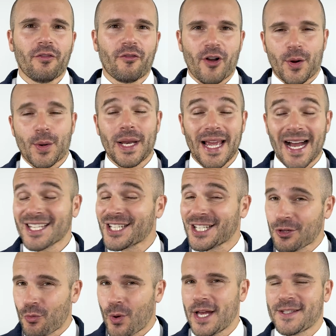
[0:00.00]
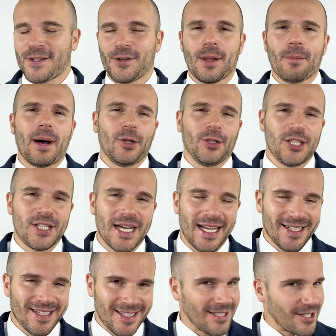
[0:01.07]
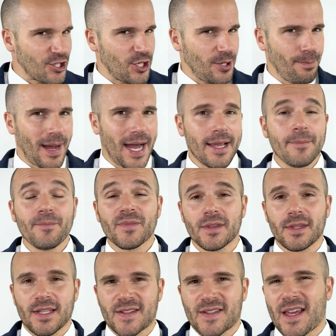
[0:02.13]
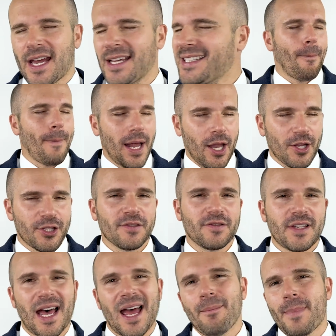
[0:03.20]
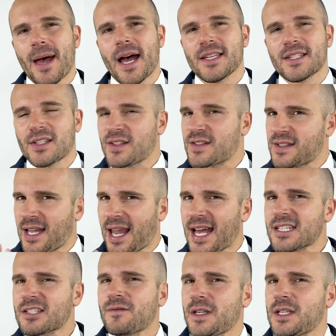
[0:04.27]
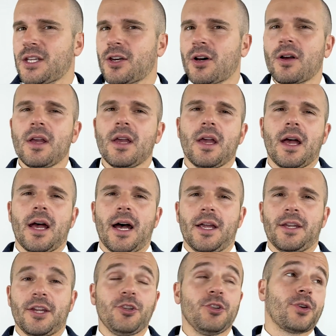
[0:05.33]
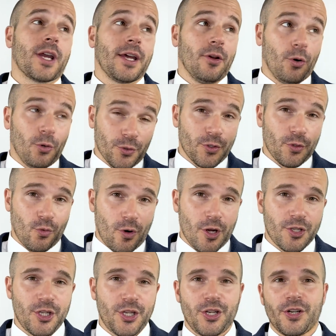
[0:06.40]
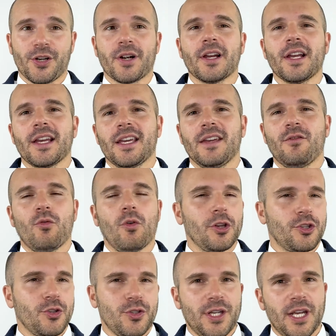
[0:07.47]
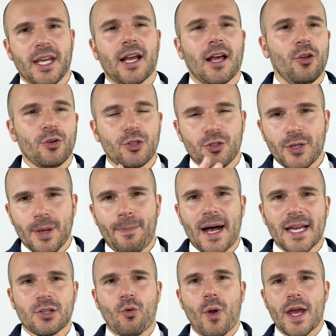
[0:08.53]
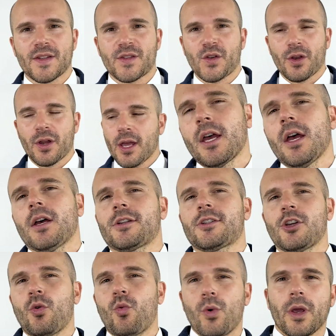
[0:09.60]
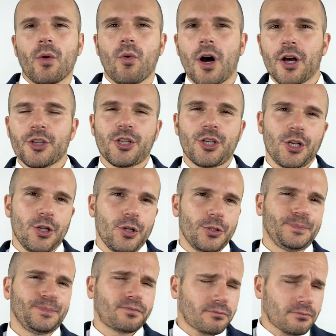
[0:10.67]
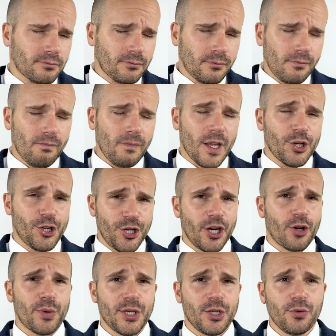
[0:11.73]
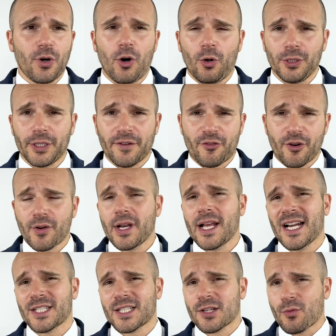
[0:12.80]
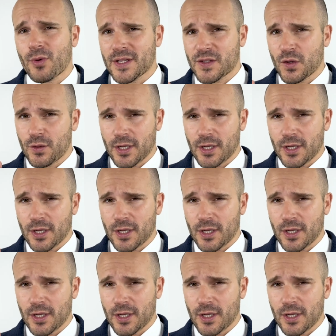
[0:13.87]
frequently asked question about Italian citizenship by descent. A lot of time passed since the last video that you can also watch here if you want to take a look to the past question. So we want to share with you all the frequently asked questions